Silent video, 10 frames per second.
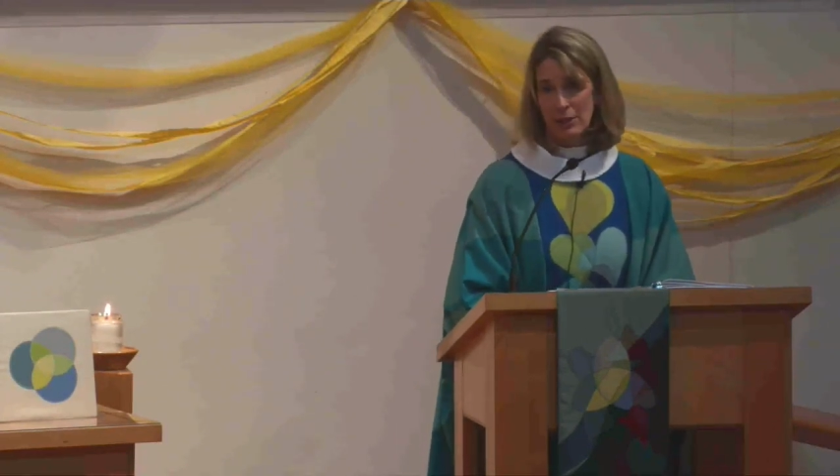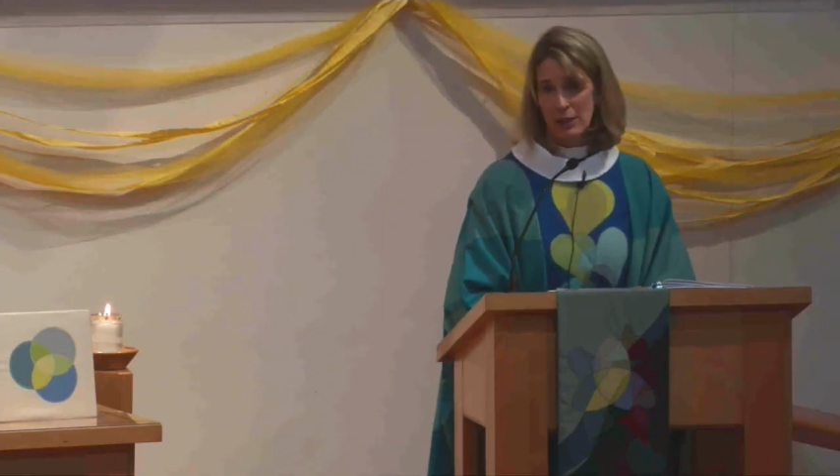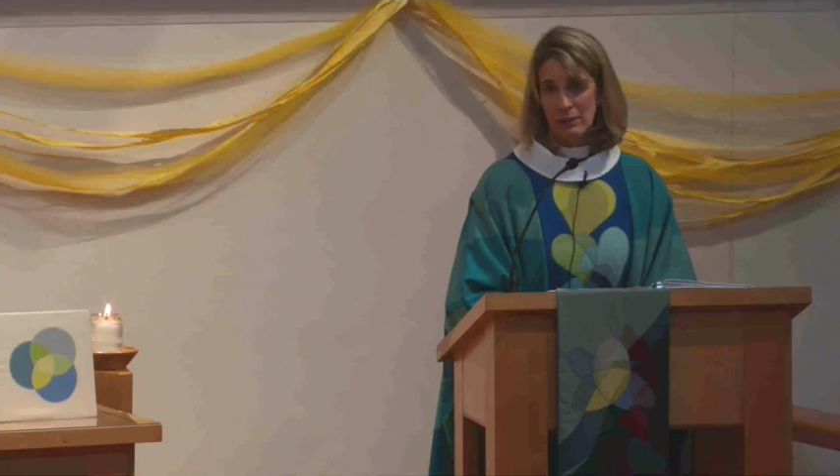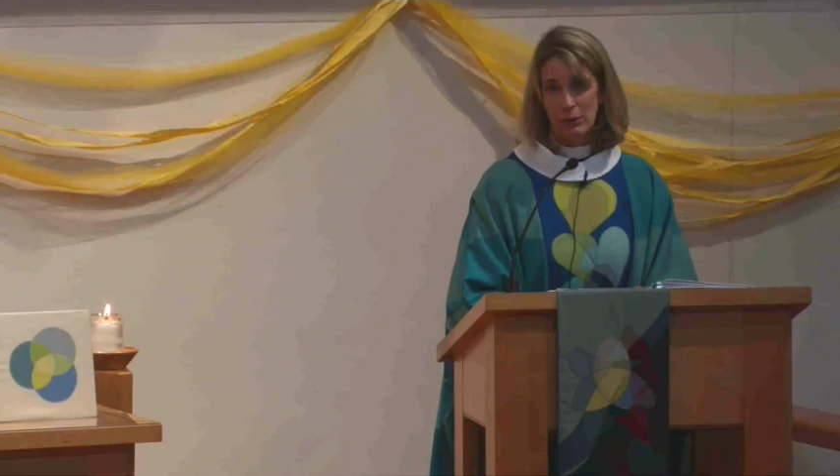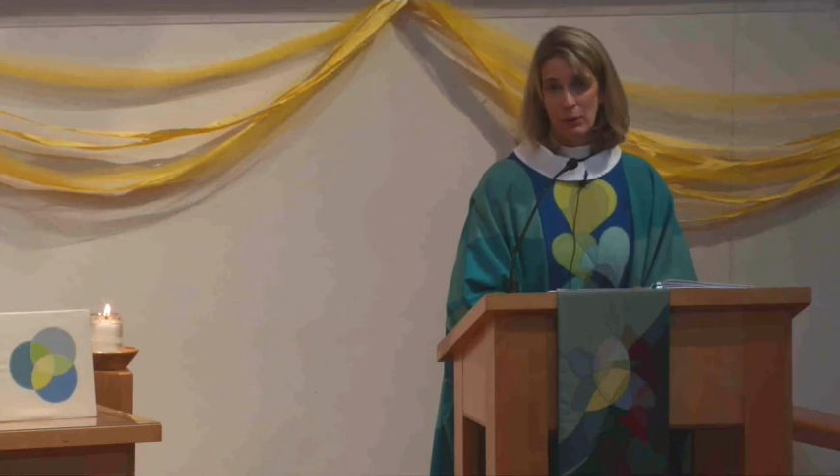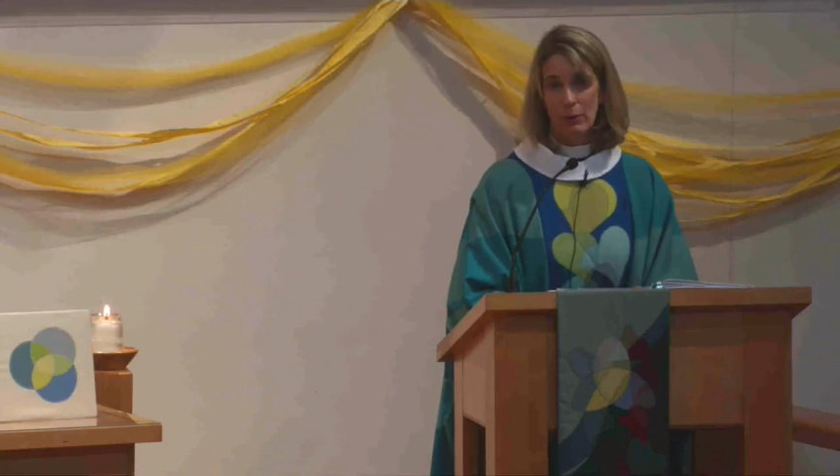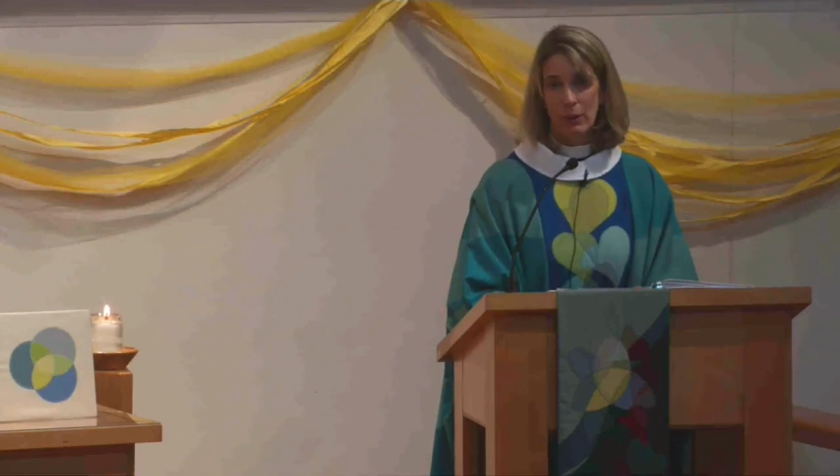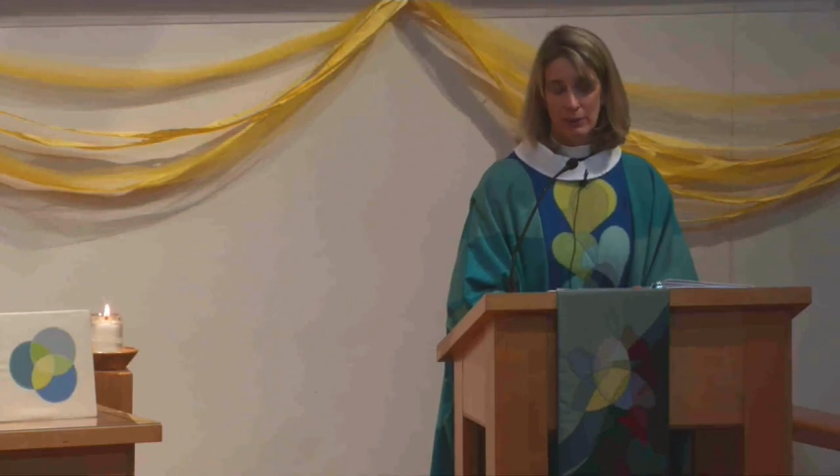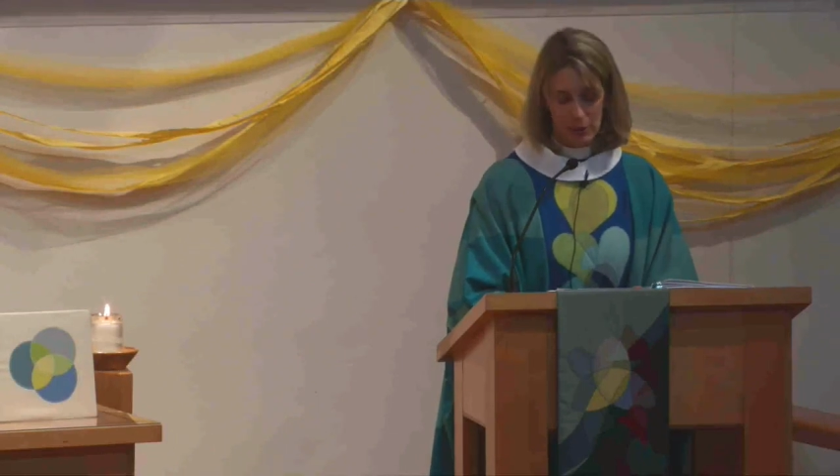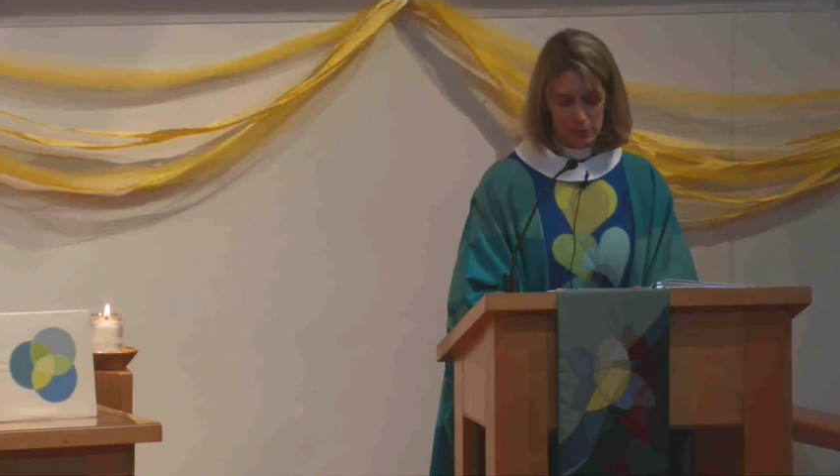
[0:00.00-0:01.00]
And if you are
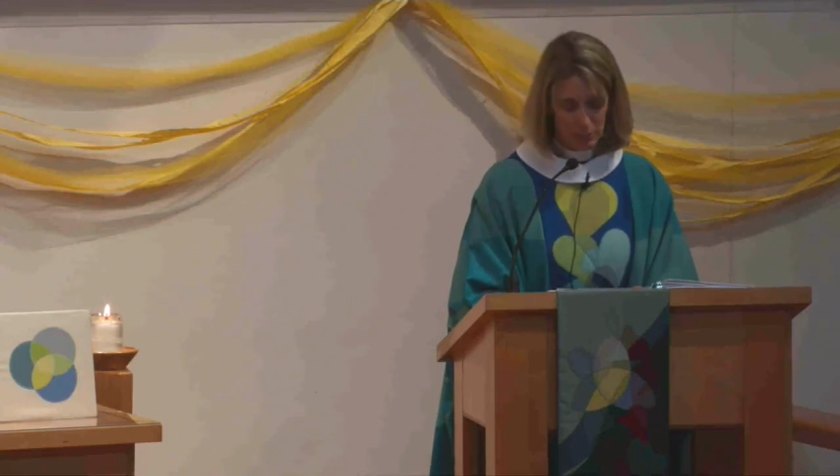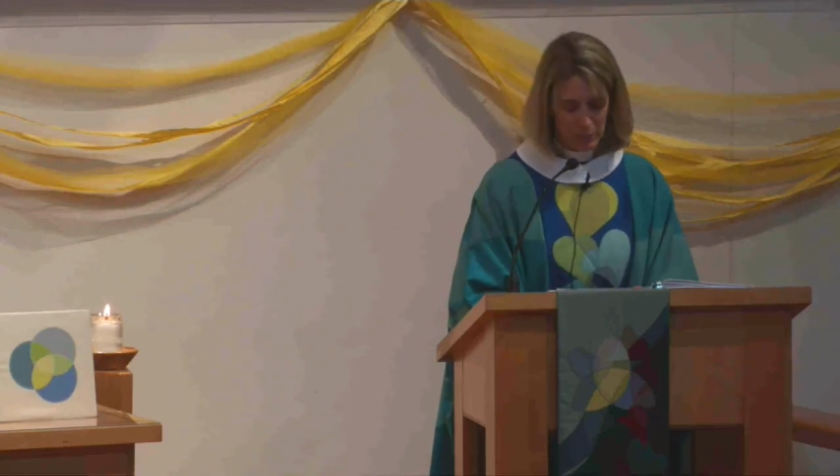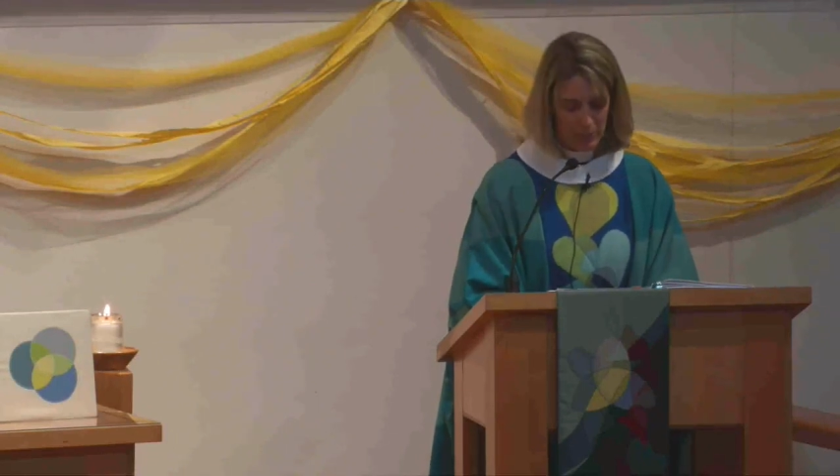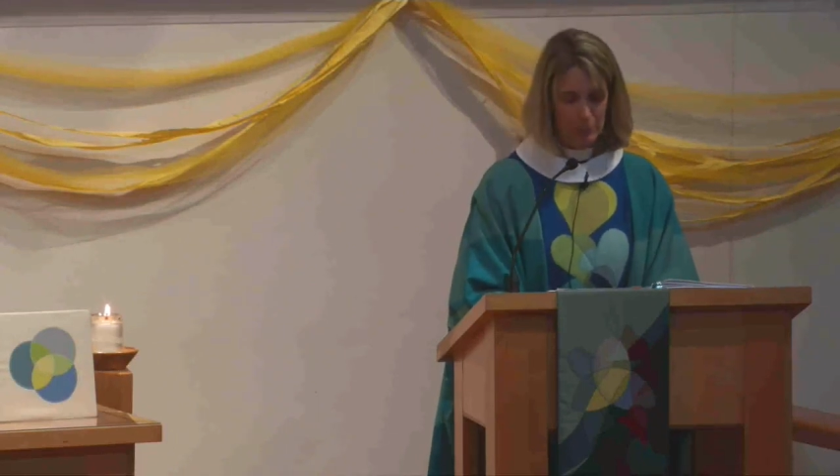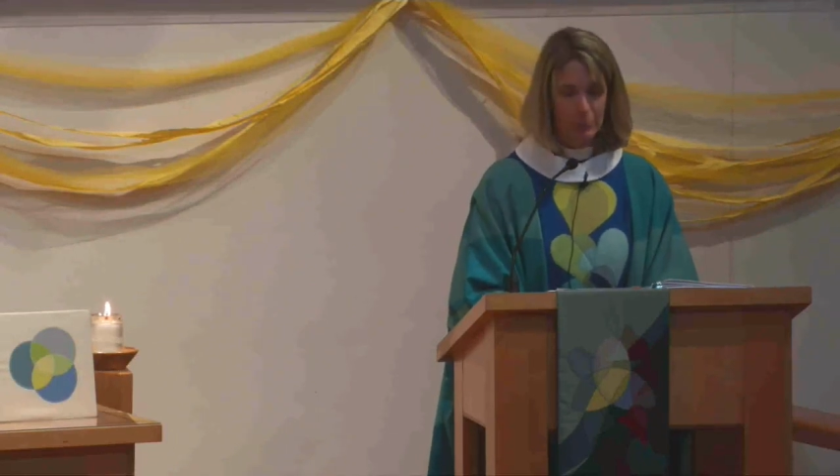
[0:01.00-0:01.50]
one of those people,